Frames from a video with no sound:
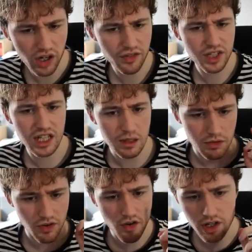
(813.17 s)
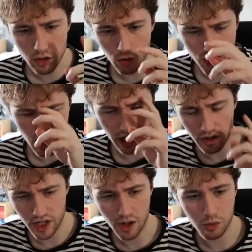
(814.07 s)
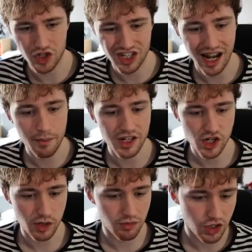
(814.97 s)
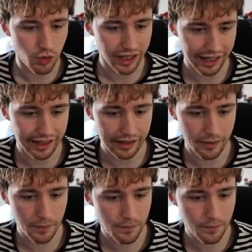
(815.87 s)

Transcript: gonna have to keep a very close eye on how much damage I'm doing here.